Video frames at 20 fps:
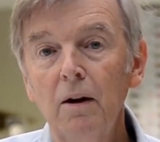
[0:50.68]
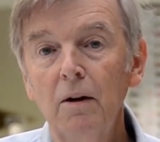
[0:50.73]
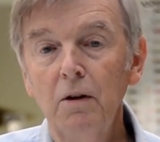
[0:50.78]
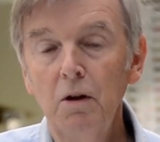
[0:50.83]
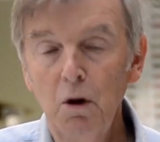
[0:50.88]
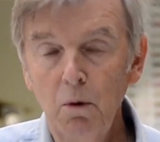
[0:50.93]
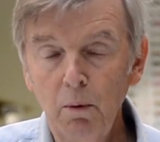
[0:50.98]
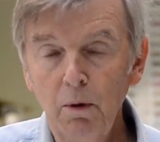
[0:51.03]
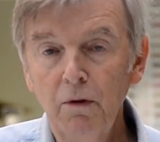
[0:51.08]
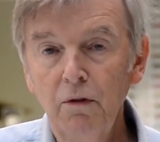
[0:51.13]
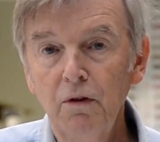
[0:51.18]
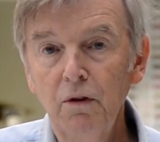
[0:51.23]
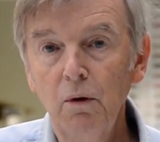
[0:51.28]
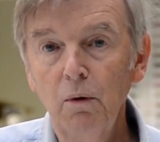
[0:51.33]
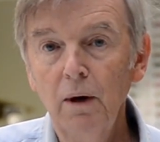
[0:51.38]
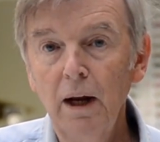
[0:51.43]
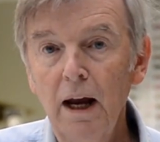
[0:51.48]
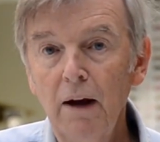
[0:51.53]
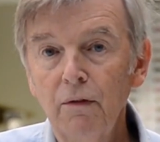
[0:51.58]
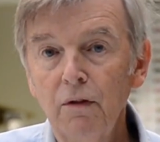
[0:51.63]
you would
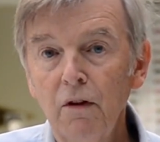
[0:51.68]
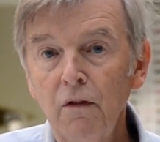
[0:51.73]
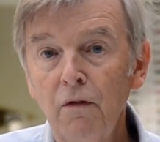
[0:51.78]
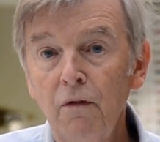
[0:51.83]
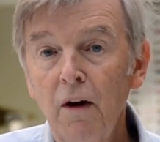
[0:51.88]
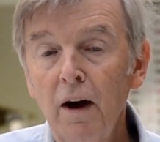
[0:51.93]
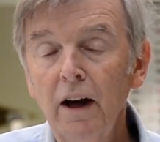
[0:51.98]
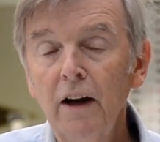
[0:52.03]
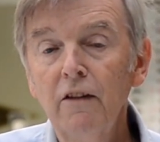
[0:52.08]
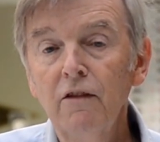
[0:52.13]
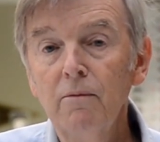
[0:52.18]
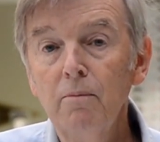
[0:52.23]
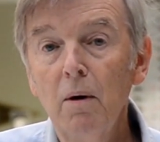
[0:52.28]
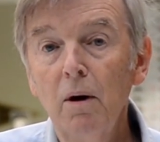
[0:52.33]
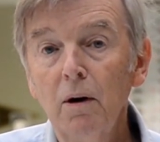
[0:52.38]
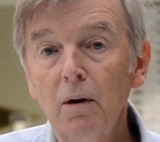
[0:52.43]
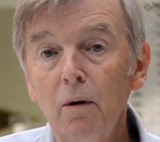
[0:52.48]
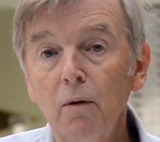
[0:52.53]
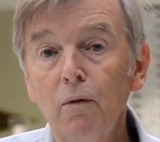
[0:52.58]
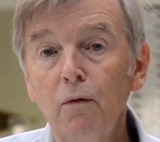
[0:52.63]
still have the
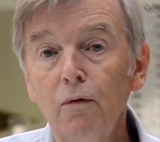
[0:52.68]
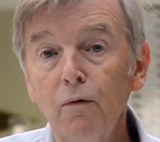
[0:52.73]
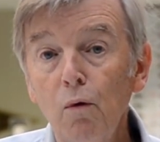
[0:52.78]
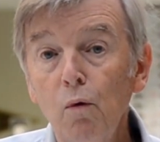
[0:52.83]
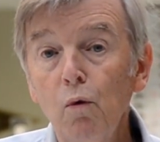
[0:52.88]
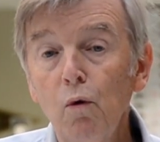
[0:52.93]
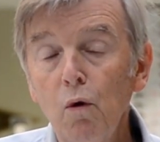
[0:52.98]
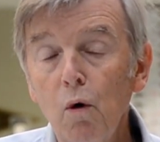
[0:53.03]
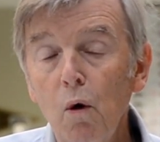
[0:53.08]
5-mile full